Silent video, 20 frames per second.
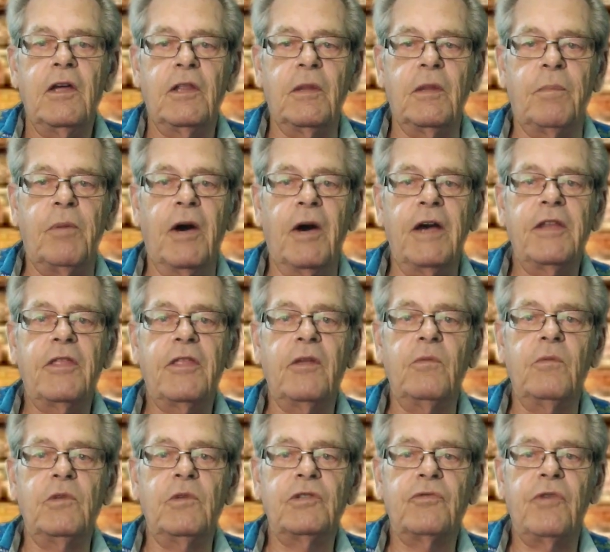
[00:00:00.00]
The
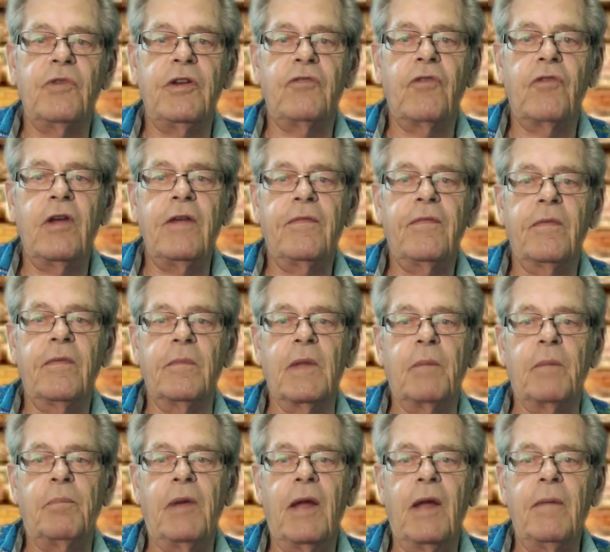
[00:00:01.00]
python was retrieved from the
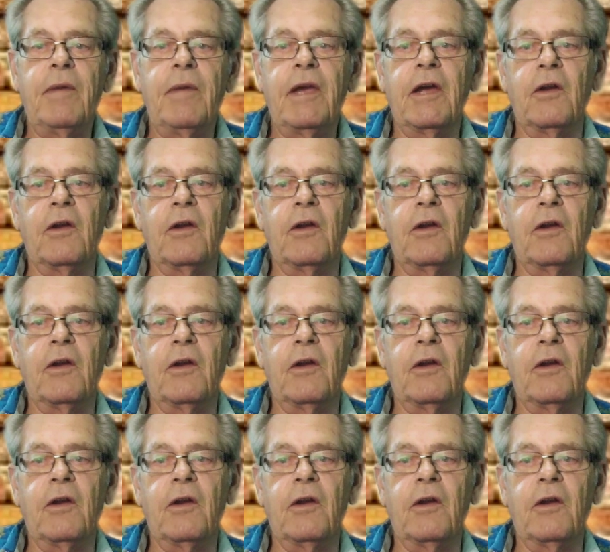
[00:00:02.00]
plumbing